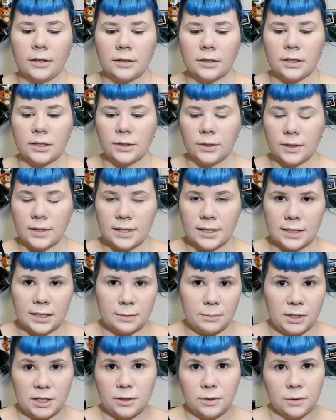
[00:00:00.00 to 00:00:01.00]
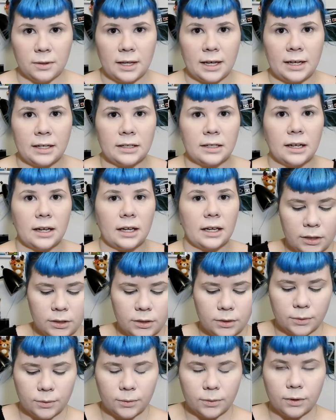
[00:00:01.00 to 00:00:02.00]
So you'll see me do that.
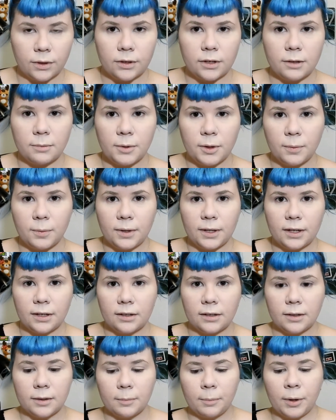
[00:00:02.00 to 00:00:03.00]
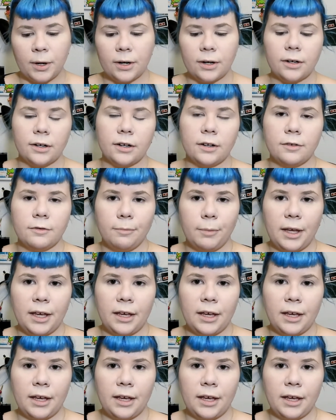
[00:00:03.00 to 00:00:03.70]
So the number one part of